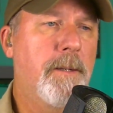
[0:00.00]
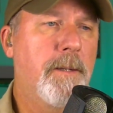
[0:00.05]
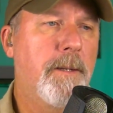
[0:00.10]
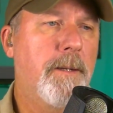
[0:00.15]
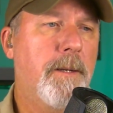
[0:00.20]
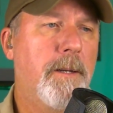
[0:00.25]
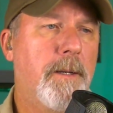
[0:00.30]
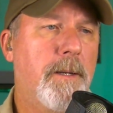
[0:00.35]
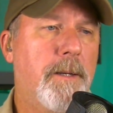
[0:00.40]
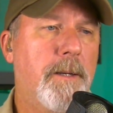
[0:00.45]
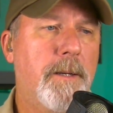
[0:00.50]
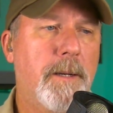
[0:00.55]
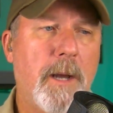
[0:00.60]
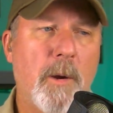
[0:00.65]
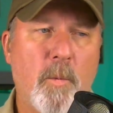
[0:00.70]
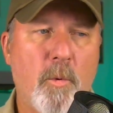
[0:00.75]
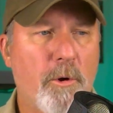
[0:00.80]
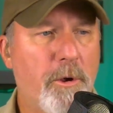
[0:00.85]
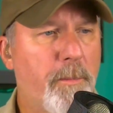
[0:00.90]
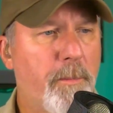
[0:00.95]
I
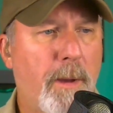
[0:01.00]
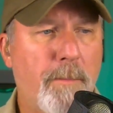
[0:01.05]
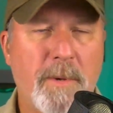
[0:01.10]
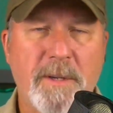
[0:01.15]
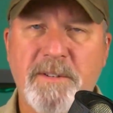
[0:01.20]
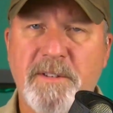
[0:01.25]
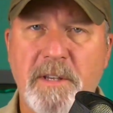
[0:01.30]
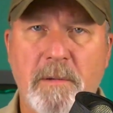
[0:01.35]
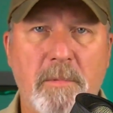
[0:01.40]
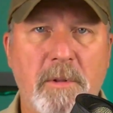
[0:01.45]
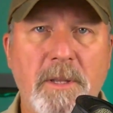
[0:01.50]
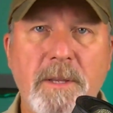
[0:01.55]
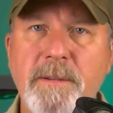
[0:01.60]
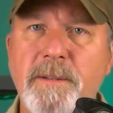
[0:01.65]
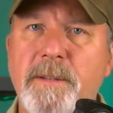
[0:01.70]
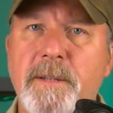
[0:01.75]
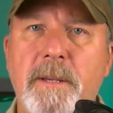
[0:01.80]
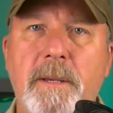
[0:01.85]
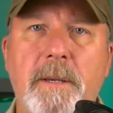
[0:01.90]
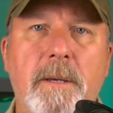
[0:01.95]
worry about my
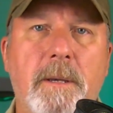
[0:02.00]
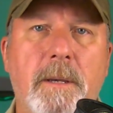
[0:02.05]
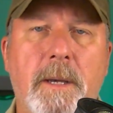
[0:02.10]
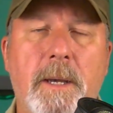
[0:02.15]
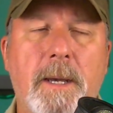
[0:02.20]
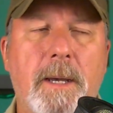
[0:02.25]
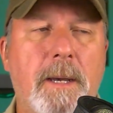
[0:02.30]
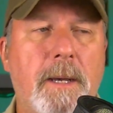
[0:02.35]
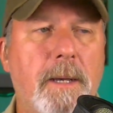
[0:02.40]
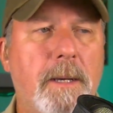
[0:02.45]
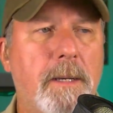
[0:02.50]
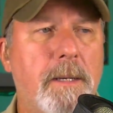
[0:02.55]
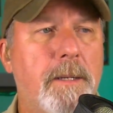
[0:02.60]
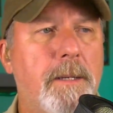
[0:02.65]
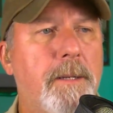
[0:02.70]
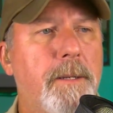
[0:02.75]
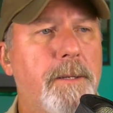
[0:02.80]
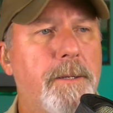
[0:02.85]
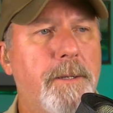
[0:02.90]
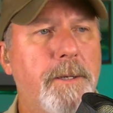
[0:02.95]
siblings.
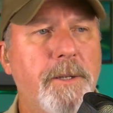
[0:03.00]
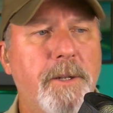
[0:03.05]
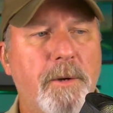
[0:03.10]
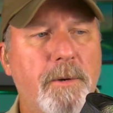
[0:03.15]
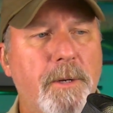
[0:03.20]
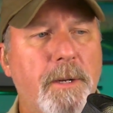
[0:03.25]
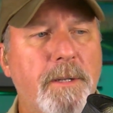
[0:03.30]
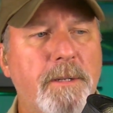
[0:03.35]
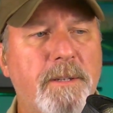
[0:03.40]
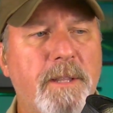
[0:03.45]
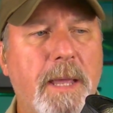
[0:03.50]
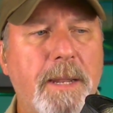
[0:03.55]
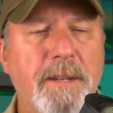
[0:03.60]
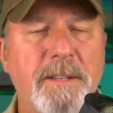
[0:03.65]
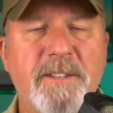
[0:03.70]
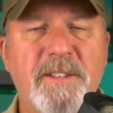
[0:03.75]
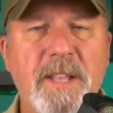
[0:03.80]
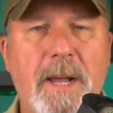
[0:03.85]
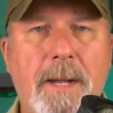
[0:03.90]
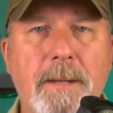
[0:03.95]
You know, and
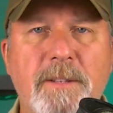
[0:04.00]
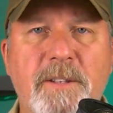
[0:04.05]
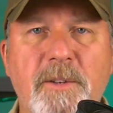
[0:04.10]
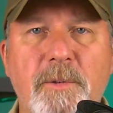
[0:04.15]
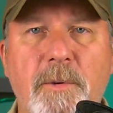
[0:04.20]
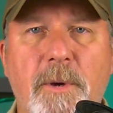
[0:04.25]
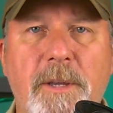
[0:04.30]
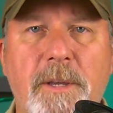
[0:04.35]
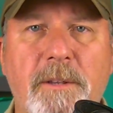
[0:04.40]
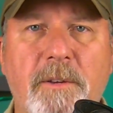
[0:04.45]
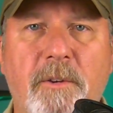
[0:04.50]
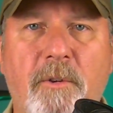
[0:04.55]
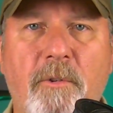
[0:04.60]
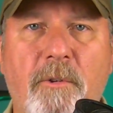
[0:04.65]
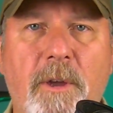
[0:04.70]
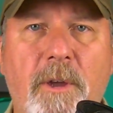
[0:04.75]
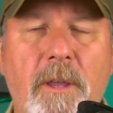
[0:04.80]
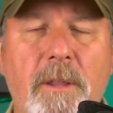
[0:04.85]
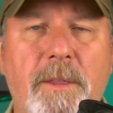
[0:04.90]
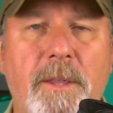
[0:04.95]
it's not to a degree
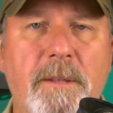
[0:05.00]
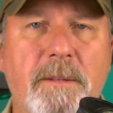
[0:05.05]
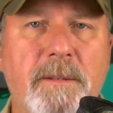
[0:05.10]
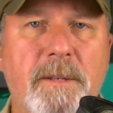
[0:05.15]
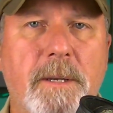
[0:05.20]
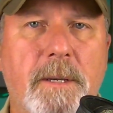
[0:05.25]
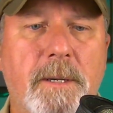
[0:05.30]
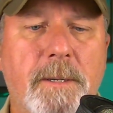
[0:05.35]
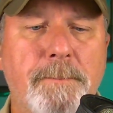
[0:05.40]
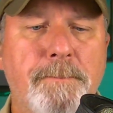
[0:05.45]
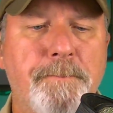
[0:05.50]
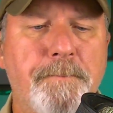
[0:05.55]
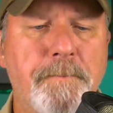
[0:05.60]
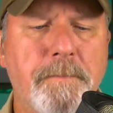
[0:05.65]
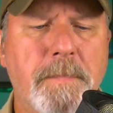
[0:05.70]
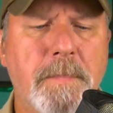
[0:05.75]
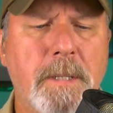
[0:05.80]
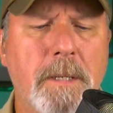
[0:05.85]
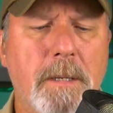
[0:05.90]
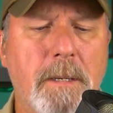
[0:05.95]
that
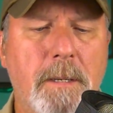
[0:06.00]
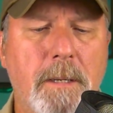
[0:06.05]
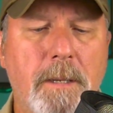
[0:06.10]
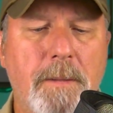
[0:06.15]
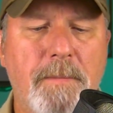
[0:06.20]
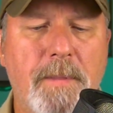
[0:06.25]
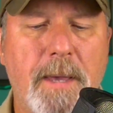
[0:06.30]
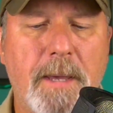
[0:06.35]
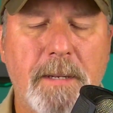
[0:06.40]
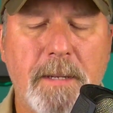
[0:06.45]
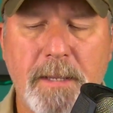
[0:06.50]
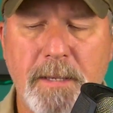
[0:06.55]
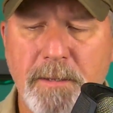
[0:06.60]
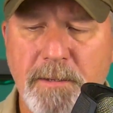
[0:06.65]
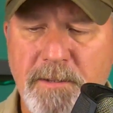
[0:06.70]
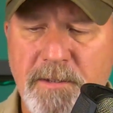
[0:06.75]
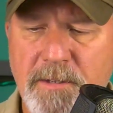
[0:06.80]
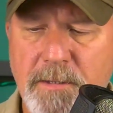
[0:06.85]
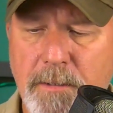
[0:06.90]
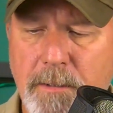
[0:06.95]
that
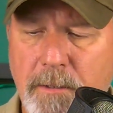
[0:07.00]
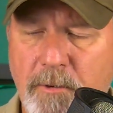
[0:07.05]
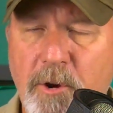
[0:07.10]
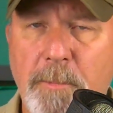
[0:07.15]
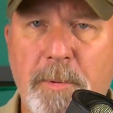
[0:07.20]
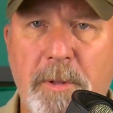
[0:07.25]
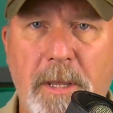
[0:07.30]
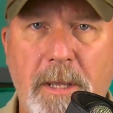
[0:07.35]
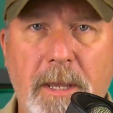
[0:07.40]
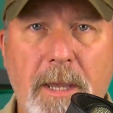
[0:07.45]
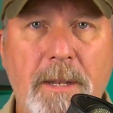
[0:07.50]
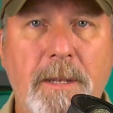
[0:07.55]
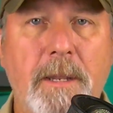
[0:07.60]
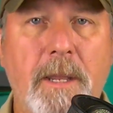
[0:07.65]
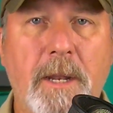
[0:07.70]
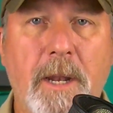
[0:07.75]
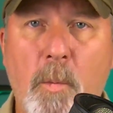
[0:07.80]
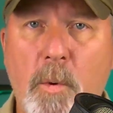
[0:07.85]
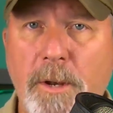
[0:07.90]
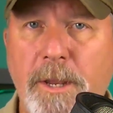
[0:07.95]
is crippling.
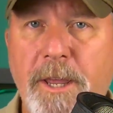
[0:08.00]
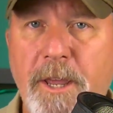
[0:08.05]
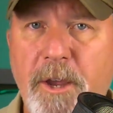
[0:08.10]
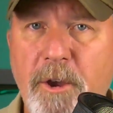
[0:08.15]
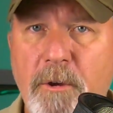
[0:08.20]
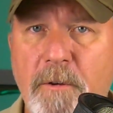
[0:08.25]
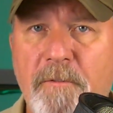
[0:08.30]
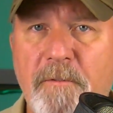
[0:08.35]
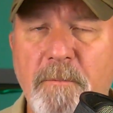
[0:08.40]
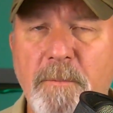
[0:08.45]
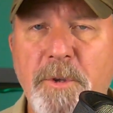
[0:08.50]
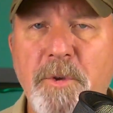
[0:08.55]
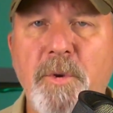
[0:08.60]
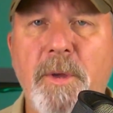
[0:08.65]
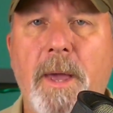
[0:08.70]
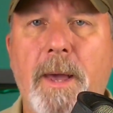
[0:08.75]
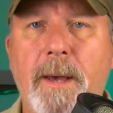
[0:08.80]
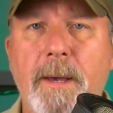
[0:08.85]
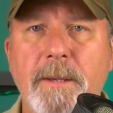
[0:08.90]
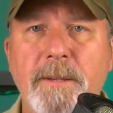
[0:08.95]
And I want to hear from you
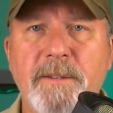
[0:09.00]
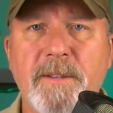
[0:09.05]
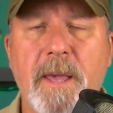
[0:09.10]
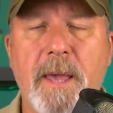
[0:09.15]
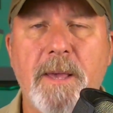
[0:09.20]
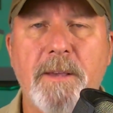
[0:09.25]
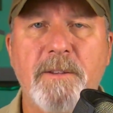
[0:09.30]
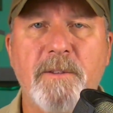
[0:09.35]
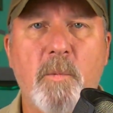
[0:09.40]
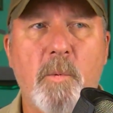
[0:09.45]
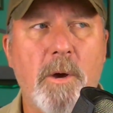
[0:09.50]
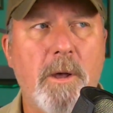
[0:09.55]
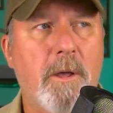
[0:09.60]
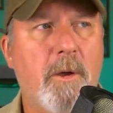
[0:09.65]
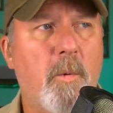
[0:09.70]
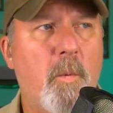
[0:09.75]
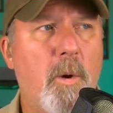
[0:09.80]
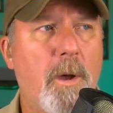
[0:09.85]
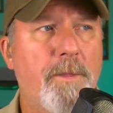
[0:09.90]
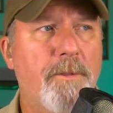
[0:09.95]
guys as
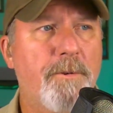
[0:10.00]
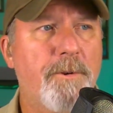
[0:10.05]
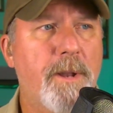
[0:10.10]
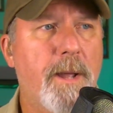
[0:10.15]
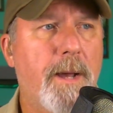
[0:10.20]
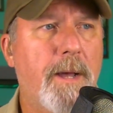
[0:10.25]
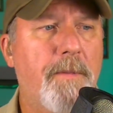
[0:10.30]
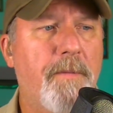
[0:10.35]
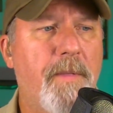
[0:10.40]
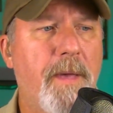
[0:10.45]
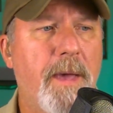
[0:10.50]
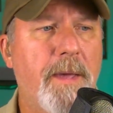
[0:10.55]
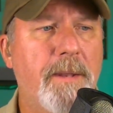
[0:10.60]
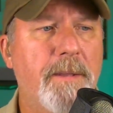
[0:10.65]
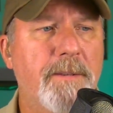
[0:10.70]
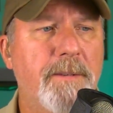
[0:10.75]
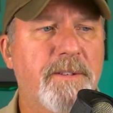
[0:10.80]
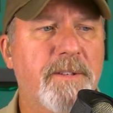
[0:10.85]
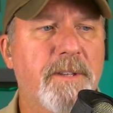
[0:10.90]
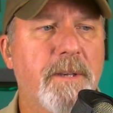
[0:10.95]
well, whether or not that
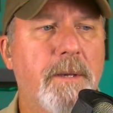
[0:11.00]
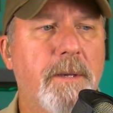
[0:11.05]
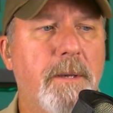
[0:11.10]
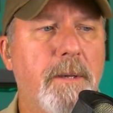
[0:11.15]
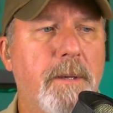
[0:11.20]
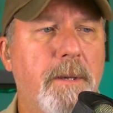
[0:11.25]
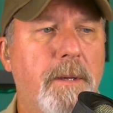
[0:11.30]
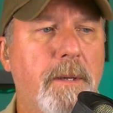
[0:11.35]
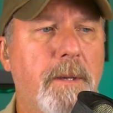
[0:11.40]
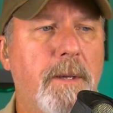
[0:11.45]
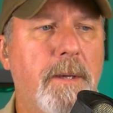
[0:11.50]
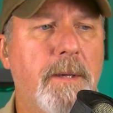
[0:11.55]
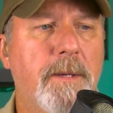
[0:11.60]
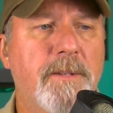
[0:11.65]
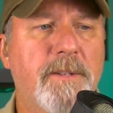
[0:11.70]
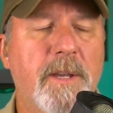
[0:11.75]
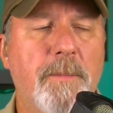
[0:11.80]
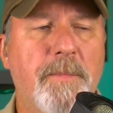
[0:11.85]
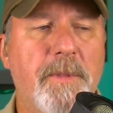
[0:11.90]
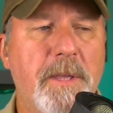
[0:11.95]
is
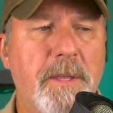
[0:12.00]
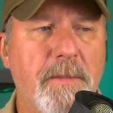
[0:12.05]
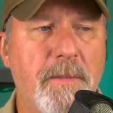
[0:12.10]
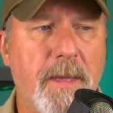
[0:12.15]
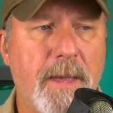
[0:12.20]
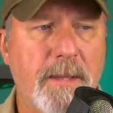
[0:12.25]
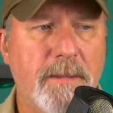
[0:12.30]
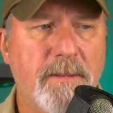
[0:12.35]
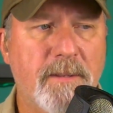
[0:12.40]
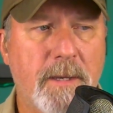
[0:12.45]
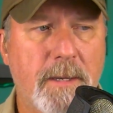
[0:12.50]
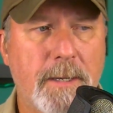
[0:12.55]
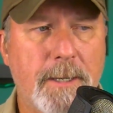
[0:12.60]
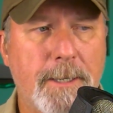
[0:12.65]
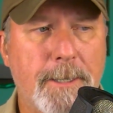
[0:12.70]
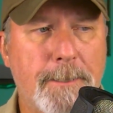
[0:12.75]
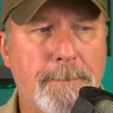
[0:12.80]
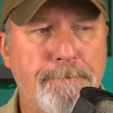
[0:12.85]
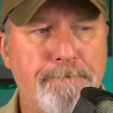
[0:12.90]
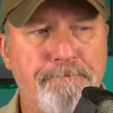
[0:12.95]
something that
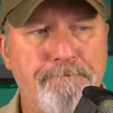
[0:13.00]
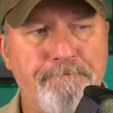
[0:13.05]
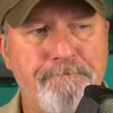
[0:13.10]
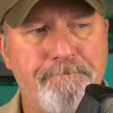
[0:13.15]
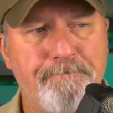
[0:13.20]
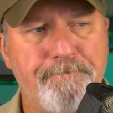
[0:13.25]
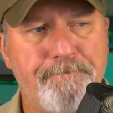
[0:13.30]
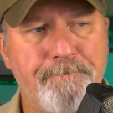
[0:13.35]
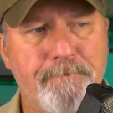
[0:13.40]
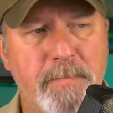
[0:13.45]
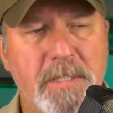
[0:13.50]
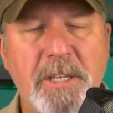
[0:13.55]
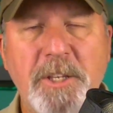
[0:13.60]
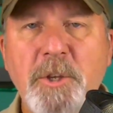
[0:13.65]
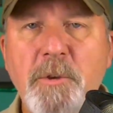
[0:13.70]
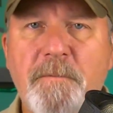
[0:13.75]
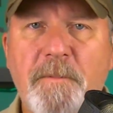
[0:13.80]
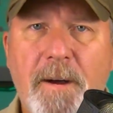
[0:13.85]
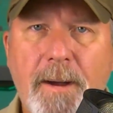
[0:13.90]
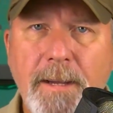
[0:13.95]
that
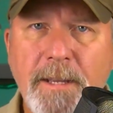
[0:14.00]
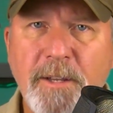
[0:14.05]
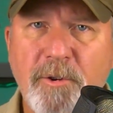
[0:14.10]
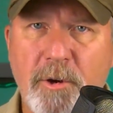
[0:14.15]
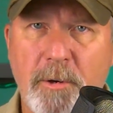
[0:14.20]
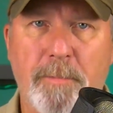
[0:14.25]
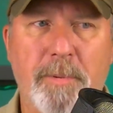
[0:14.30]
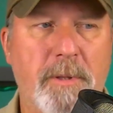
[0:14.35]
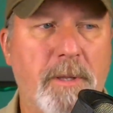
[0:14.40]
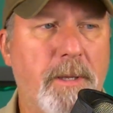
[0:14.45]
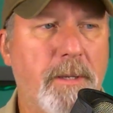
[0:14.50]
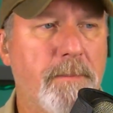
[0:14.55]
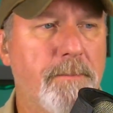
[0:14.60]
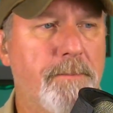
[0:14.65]
you find crippling,